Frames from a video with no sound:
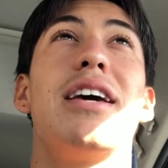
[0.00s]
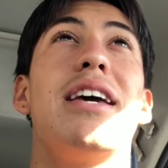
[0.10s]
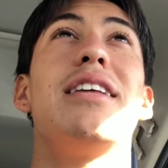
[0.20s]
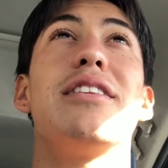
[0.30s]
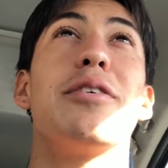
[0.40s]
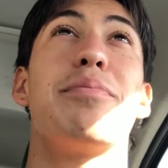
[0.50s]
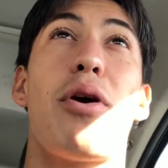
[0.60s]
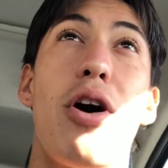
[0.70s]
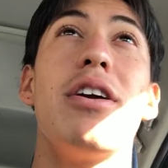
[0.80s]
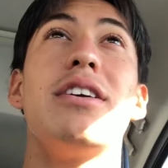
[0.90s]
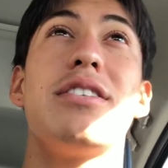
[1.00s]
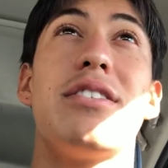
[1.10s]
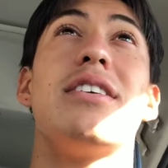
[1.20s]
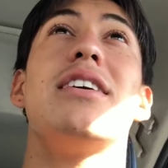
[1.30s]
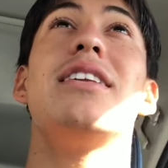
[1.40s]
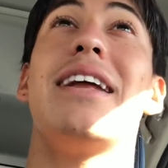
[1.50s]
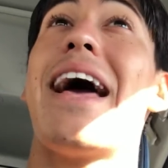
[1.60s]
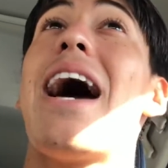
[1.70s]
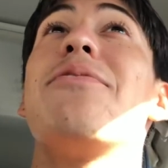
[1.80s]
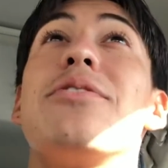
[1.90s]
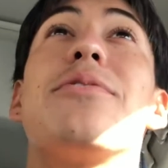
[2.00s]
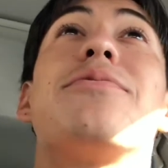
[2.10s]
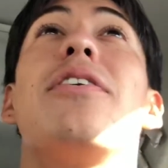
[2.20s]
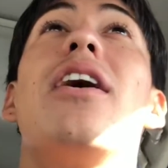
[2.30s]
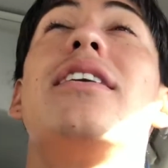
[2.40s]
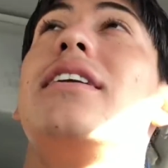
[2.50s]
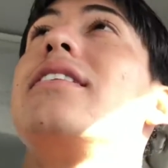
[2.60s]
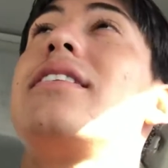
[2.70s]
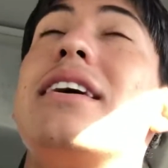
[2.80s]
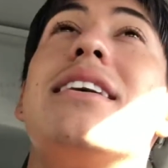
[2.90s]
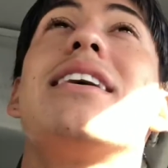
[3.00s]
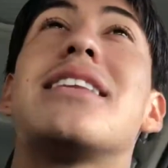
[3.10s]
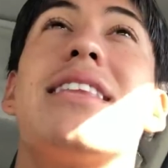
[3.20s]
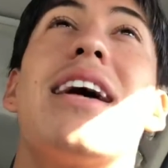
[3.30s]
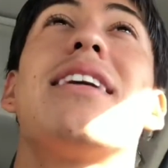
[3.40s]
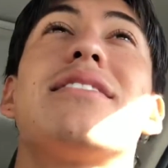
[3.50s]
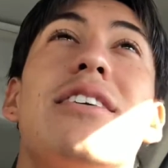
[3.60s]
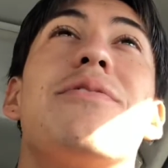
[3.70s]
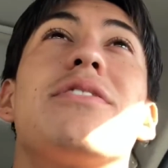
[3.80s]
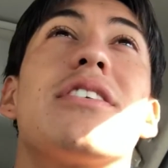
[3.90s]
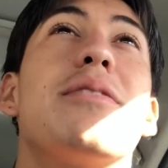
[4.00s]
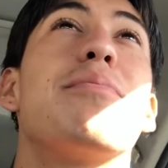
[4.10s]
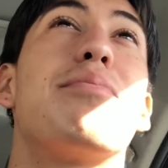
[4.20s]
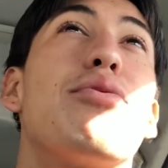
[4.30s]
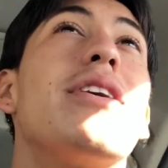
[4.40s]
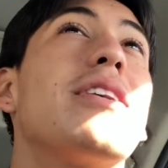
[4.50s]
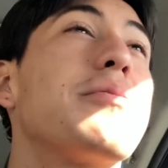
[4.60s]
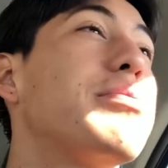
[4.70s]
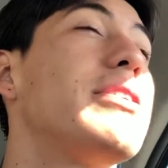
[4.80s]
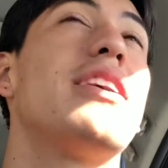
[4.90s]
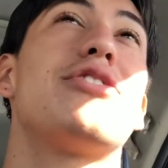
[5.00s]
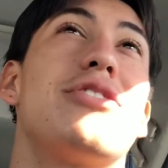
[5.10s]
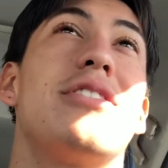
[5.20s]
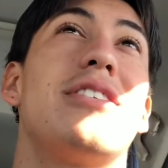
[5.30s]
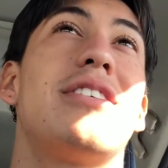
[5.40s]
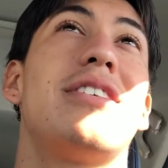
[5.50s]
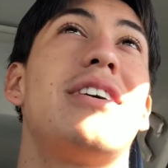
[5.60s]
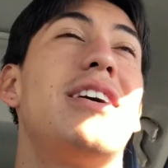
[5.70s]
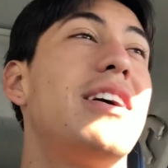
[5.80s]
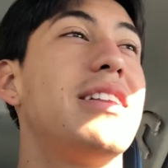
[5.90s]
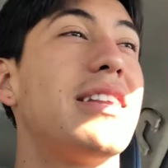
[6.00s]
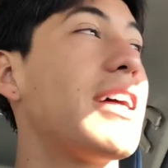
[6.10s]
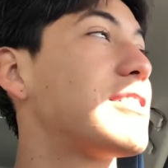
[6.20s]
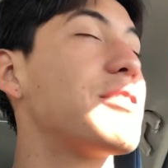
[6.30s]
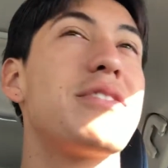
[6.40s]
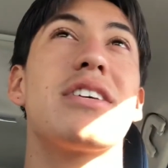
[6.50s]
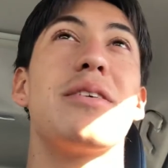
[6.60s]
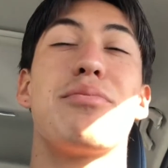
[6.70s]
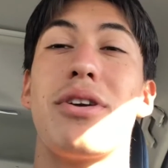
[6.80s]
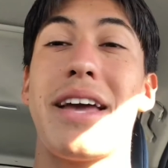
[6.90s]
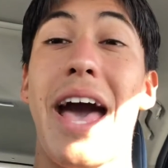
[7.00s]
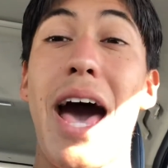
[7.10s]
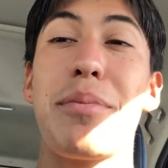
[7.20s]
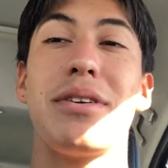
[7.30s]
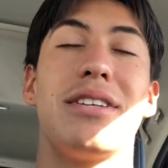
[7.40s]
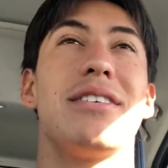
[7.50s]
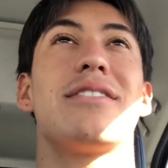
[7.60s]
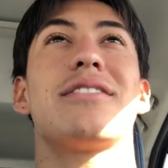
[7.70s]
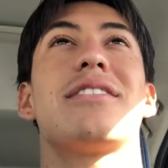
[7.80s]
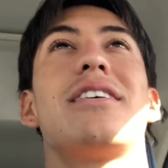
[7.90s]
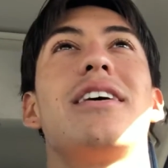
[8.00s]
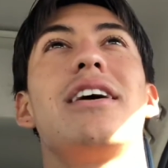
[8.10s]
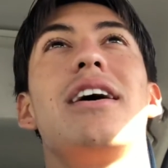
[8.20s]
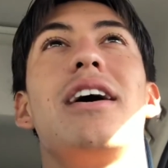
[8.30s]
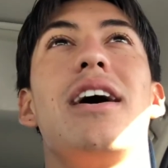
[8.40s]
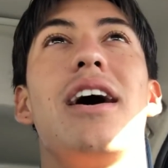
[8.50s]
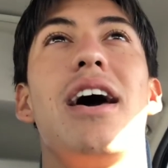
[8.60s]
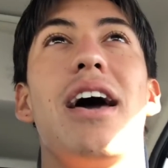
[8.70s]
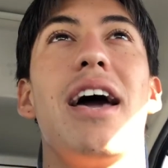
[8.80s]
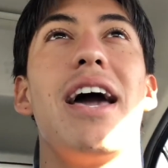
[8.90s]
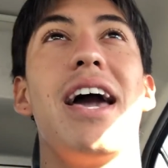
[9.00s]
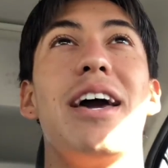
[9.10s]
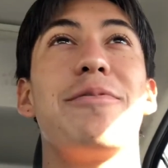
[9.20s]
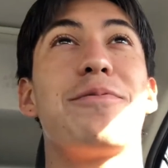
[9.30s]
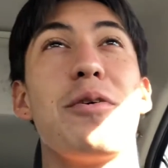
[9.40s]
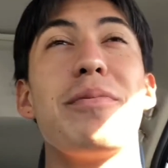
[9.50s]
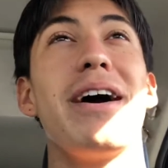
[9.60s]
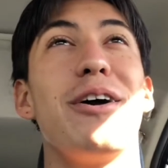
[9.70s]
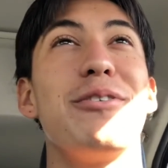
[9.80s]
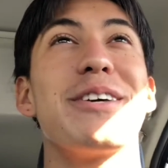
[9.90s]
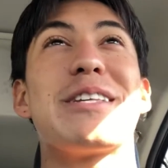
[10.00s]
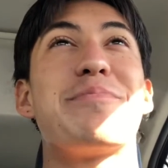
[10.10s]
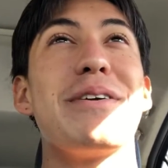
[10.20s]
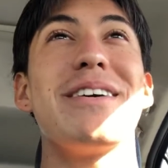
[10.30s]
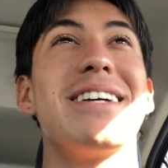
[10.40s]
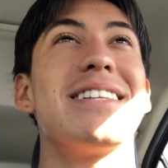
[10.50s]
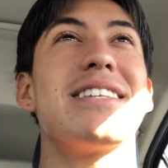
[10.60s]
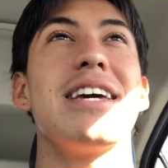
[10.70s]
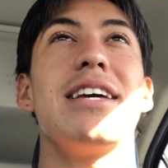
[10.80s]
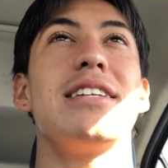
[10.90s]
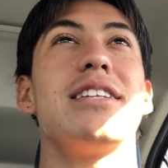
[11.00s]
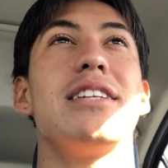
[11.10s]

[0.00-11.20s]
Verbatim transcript: in the party scene and having fun and thinking that that stuff is going to bring pleasure, that that stuff is going to bring happiness. And from my own experience, it